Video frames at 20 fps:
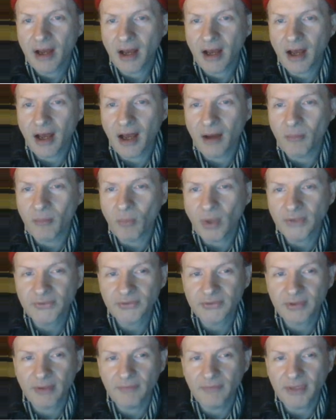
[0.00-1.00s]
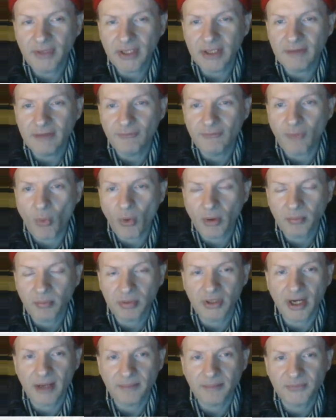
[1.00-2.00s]
once of the Four
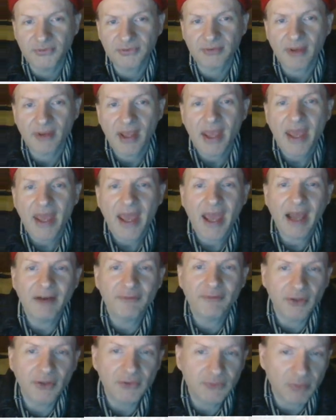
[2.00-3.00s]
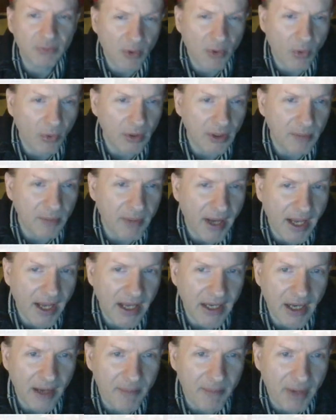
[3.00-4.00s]
Preps, and first recorded
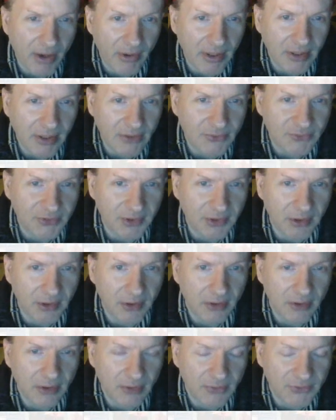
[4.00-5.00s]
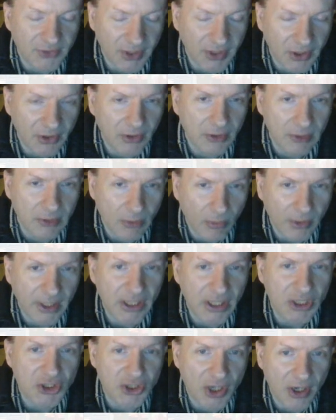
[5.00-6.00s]
by American singer
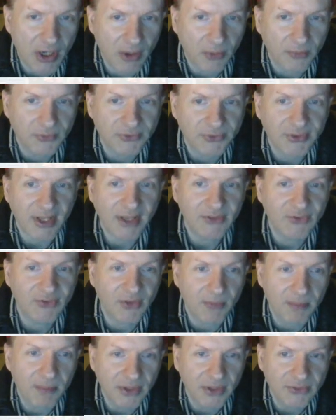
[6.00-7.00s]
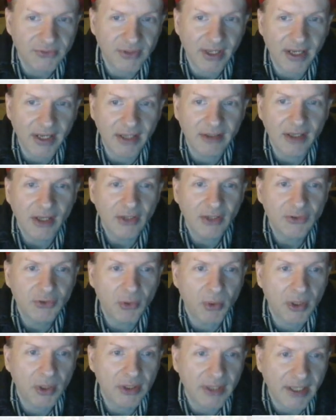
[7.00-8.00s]
Gloria Jones as the B-side
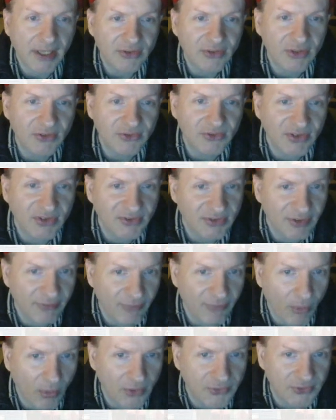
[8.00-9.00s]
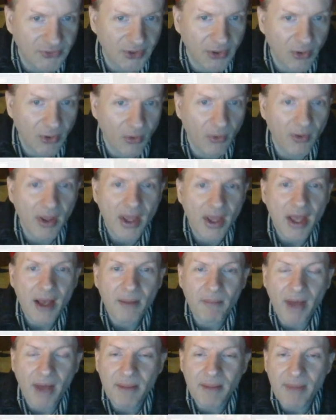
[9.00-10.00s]
to her 1964 single,
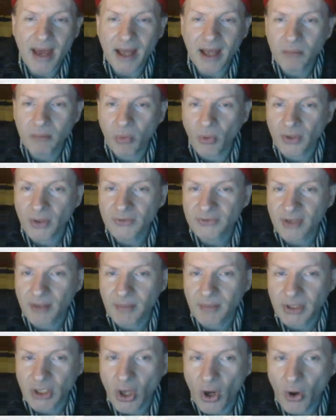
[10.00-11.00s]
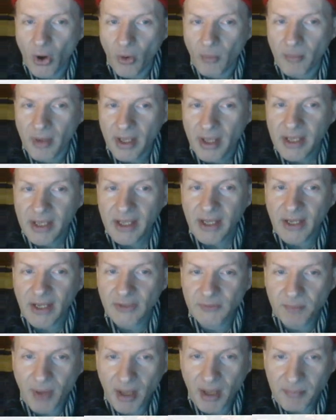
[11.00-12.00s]
My Bad Boy's Coming Home.
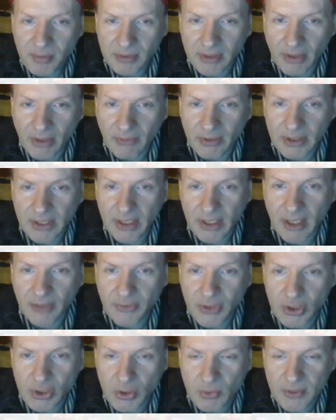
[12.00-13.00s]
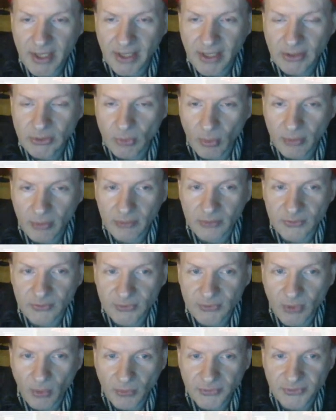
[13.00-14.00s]
Its popularity on the UK Northern
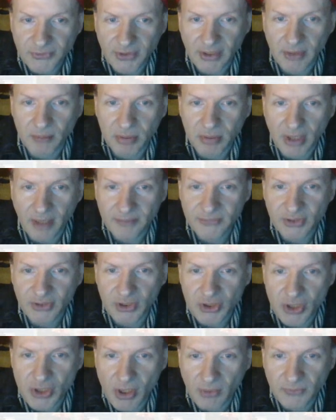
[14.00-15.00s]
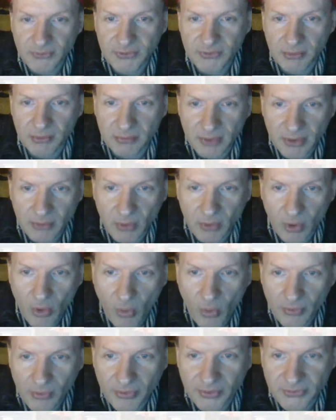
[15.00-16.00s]
soul scene prompted Jones to
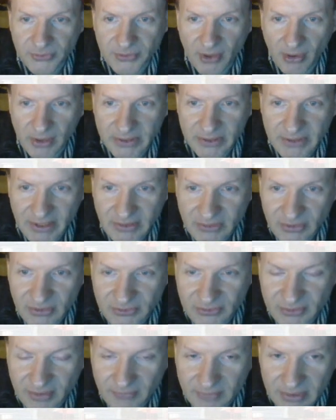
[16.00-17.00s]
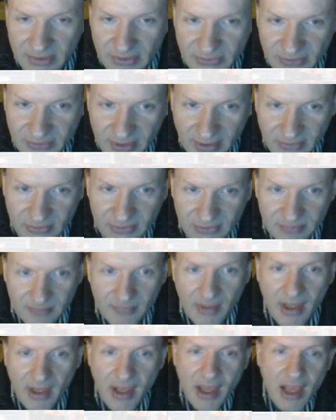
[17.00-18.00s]
re-record the song in 1976.
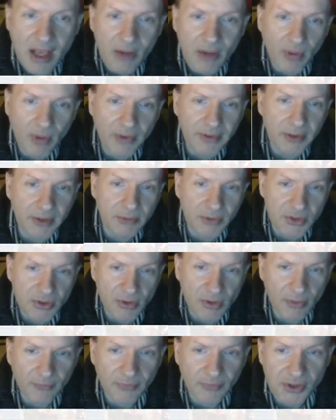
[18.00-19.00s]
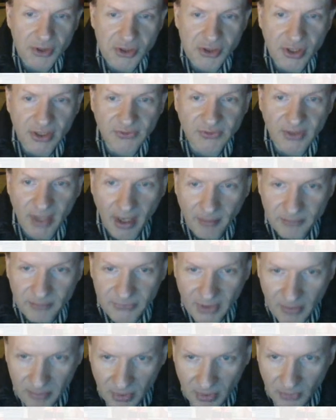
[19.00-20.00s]
While the original version is an
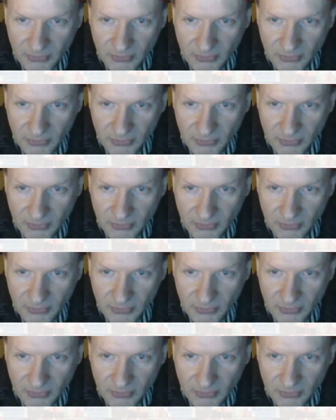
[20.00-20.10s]
up-tempo